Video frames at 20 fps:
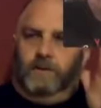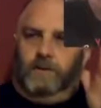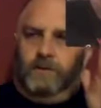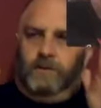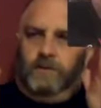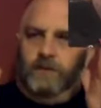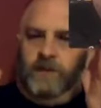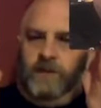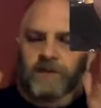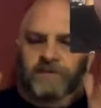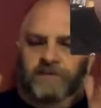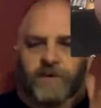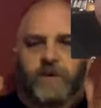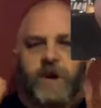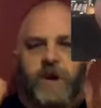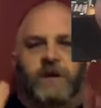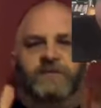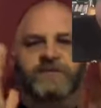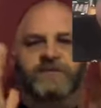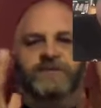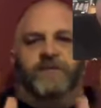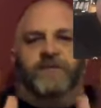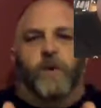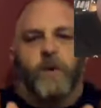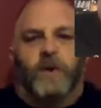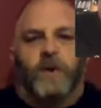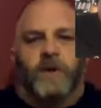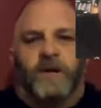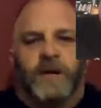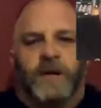If you have 4
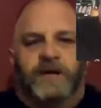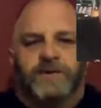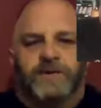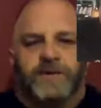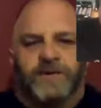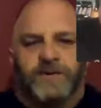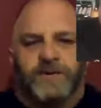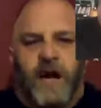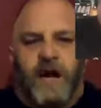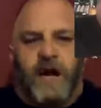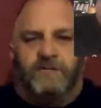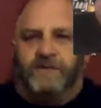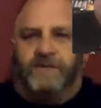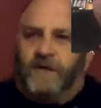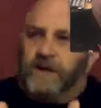lanes of traffic,